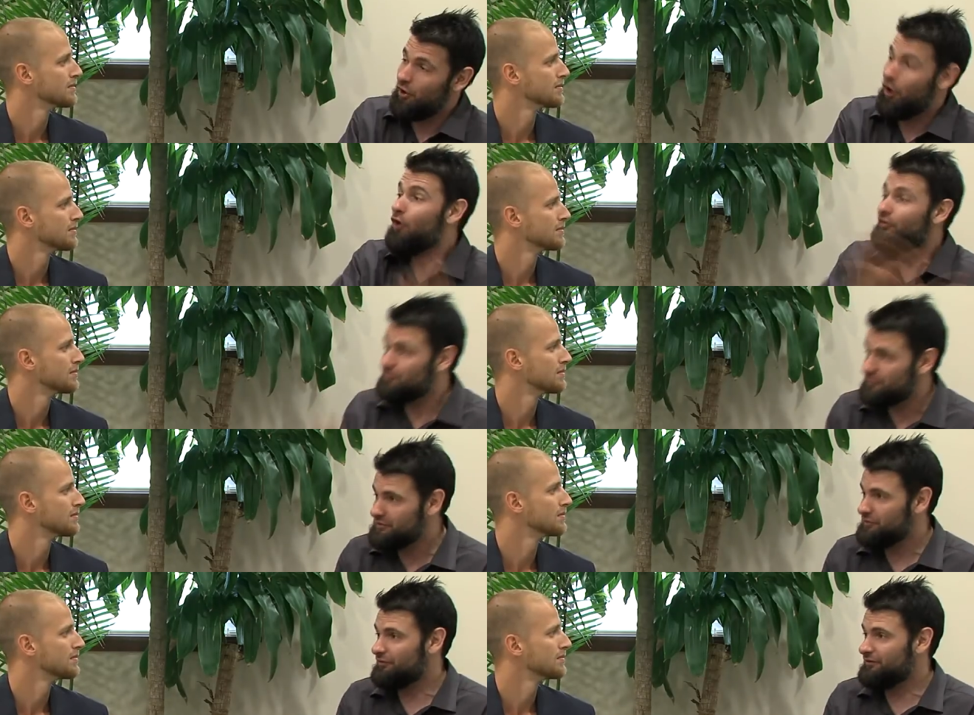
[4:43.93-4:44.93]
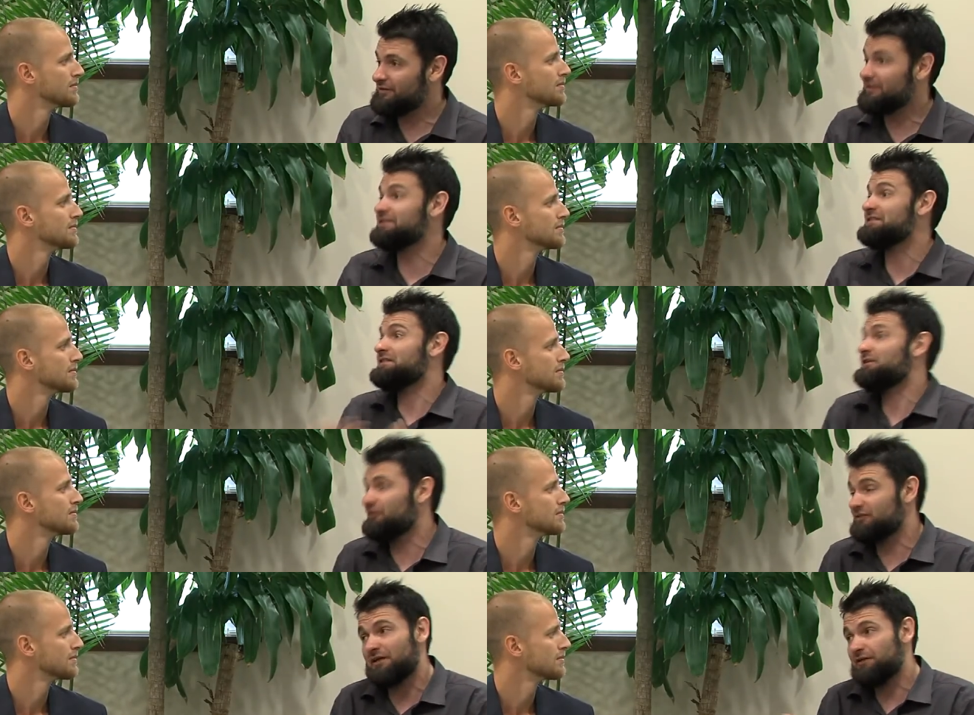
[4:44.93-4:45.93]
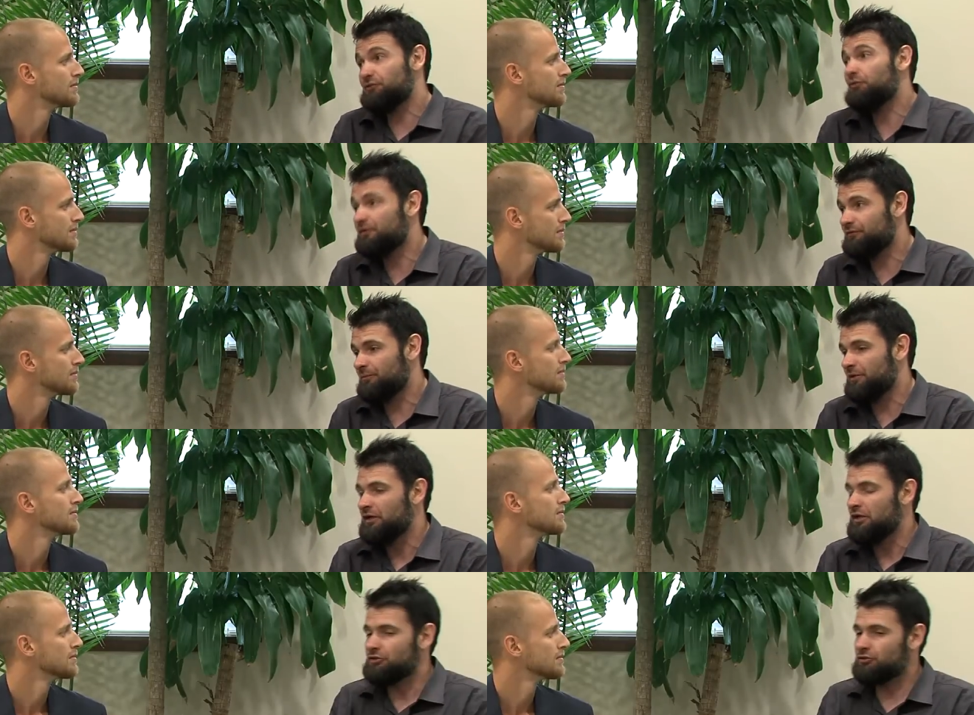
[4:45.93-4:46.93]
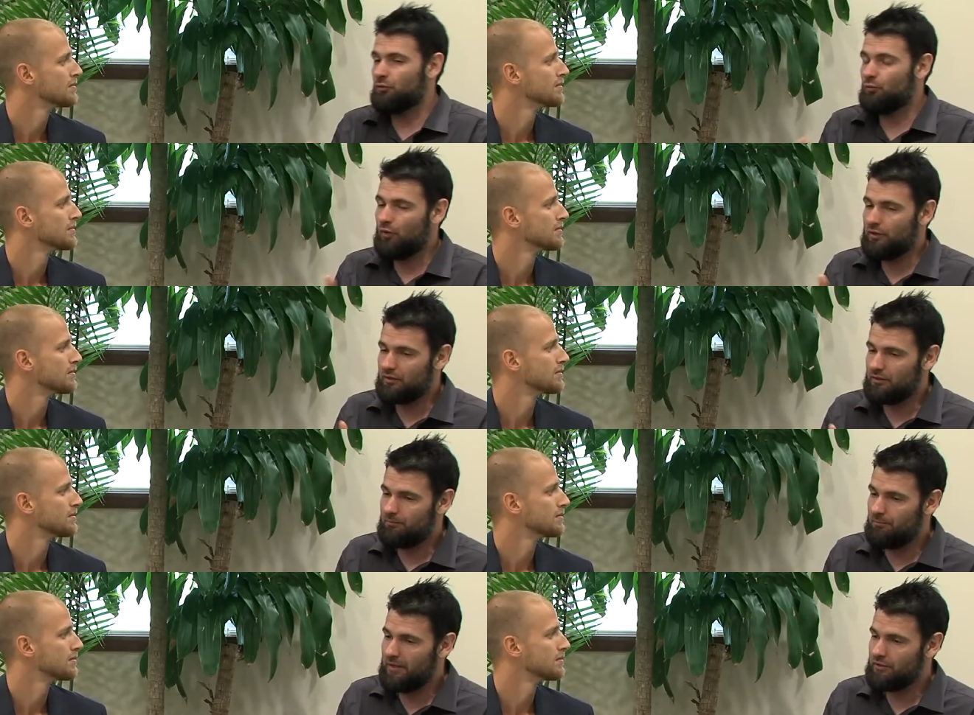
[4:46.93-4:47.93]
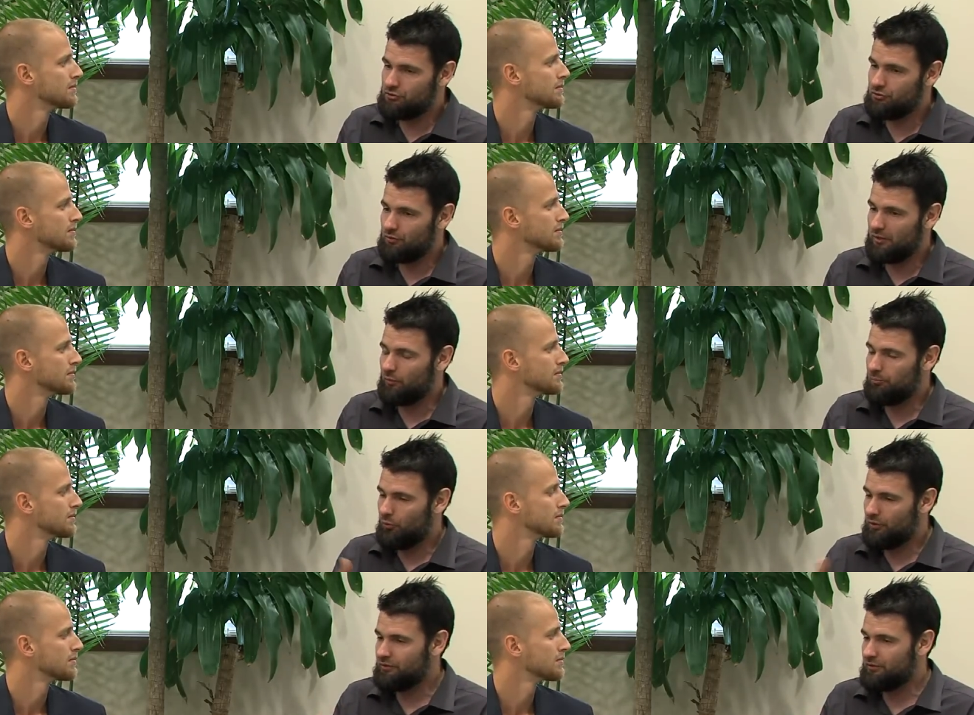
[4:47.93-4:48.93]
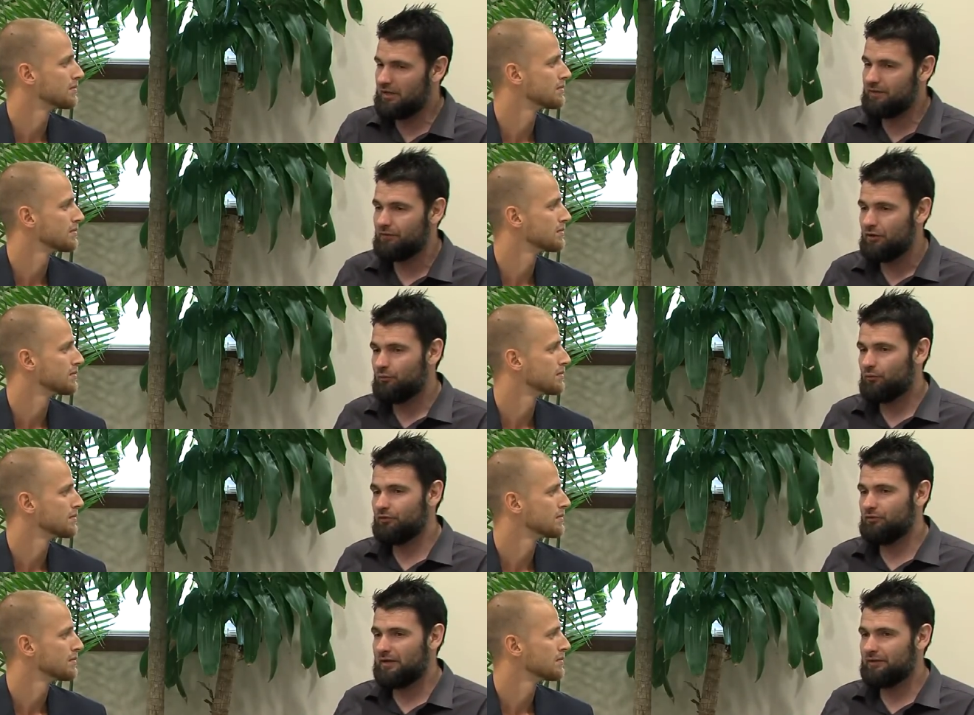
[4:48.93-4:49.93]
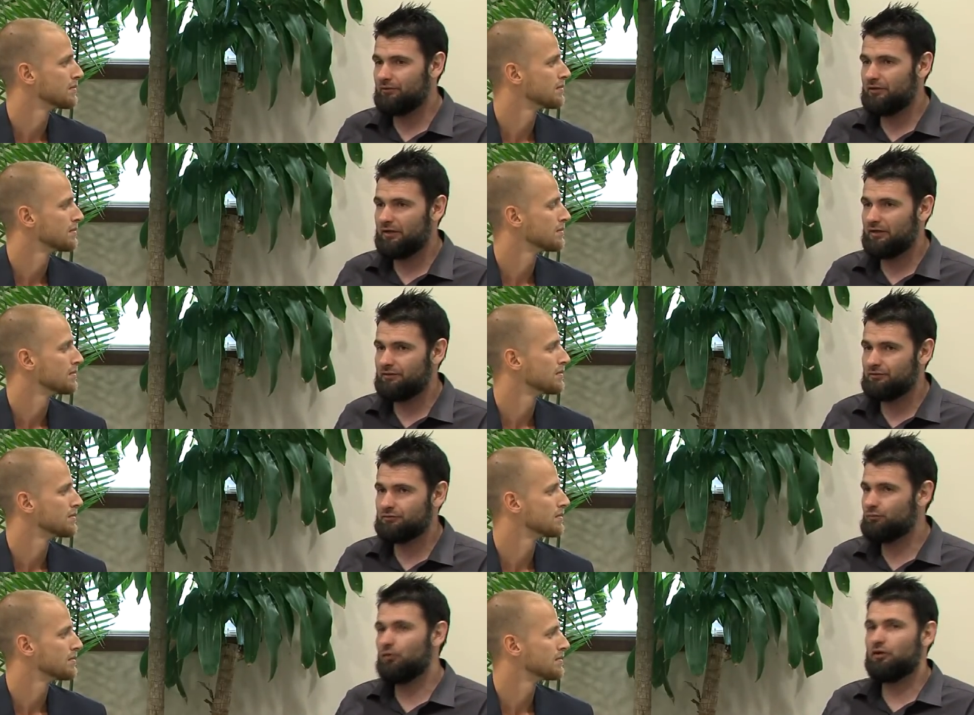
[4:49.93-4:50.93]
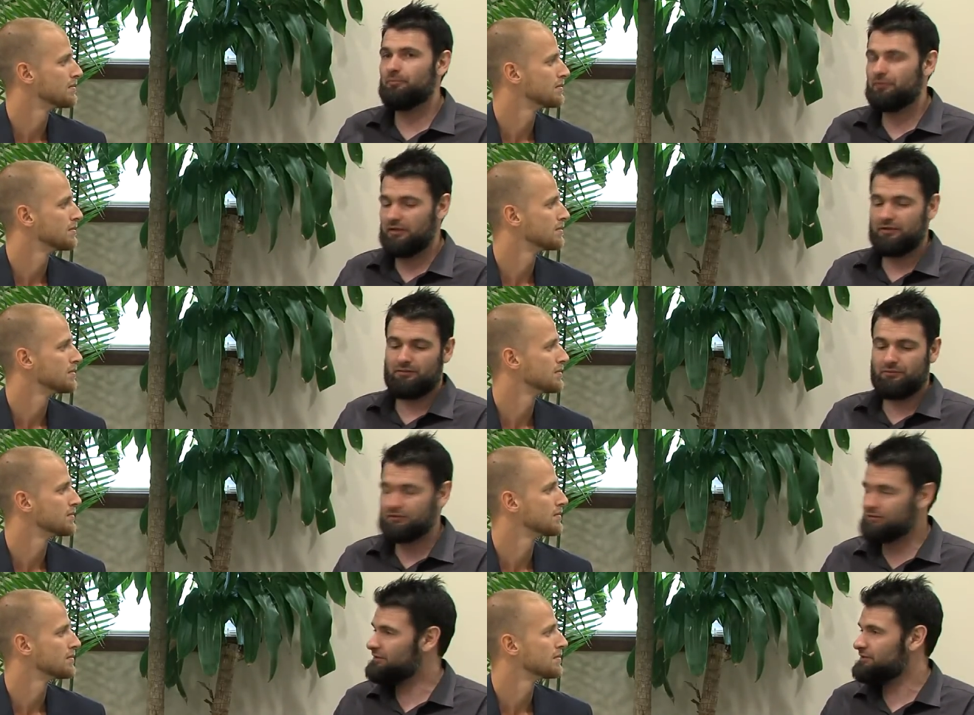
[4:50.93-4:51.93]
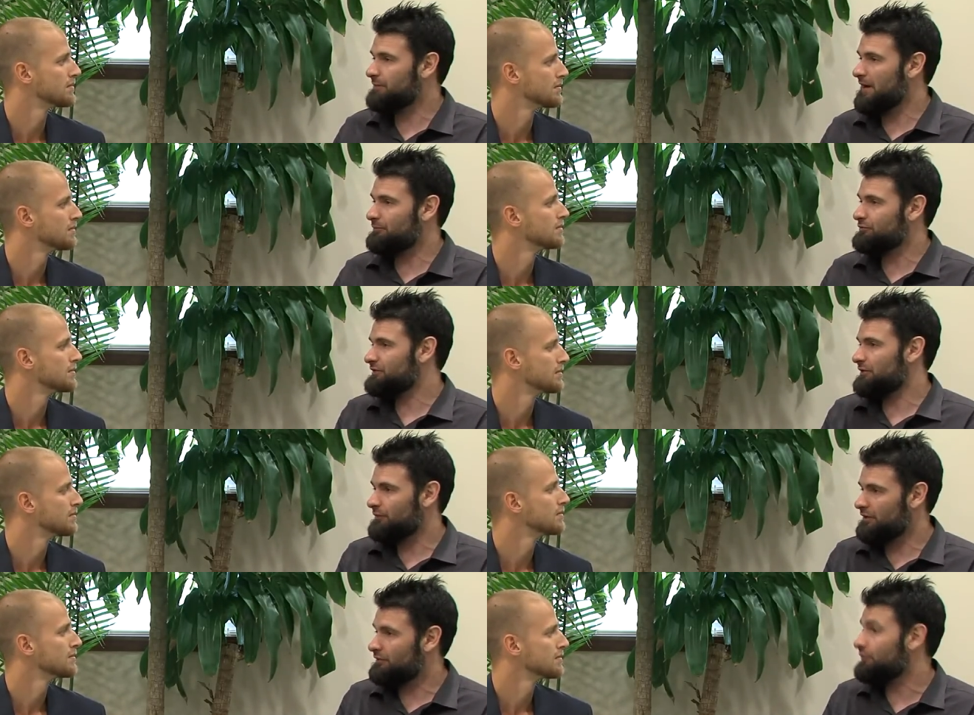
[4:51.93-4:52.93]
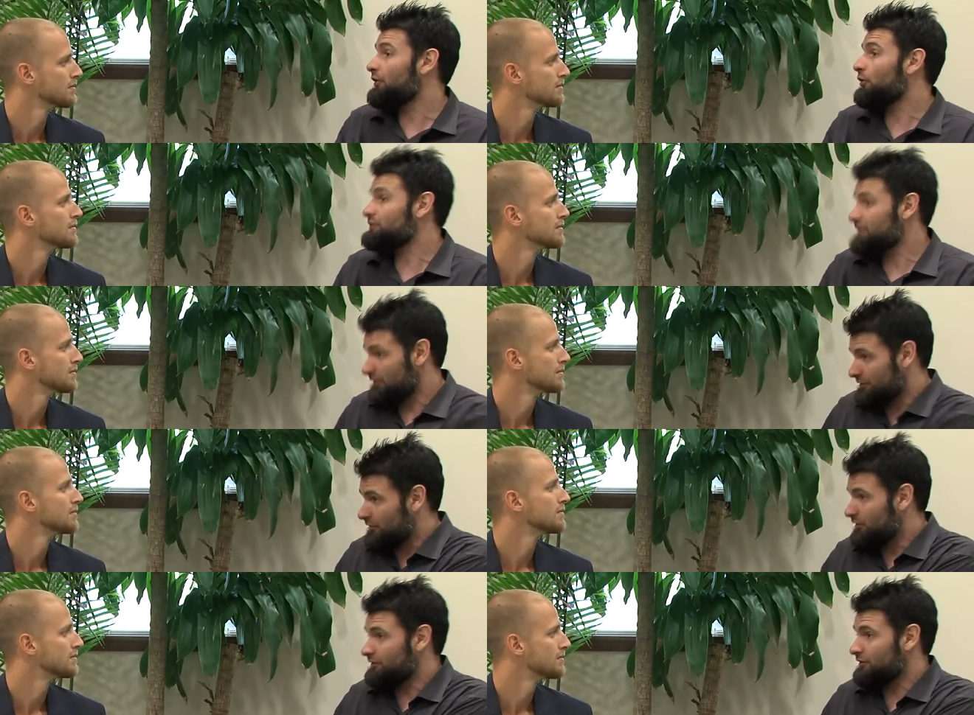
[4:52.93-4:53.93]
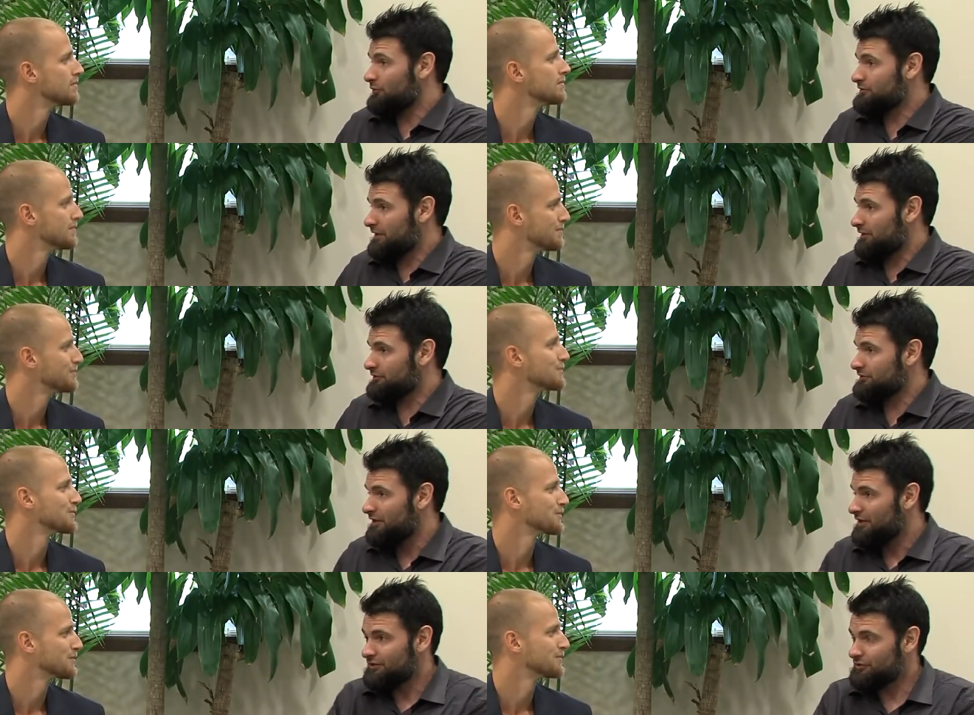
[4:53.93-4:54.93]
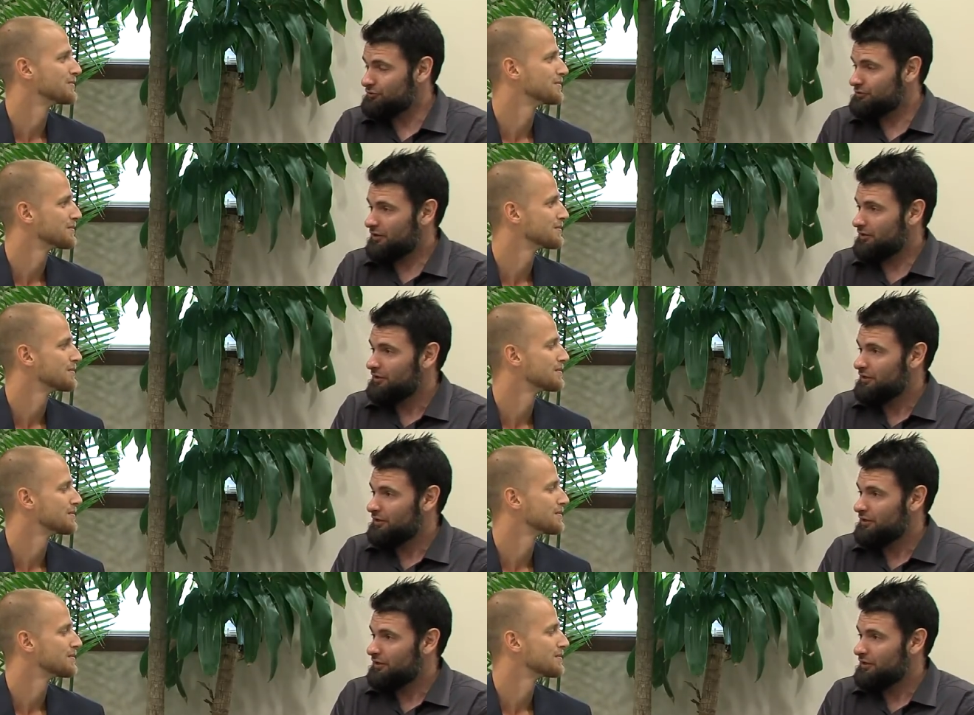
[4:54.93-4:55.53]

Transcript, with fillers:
Speaker 1: all the material things, and still it's not doing it for me. So what made you, at what point in your life were you like, okay, you just woke up and like, let me just get this Bible and start reading? You were in a hotel, they're all in the hotels. Did you start,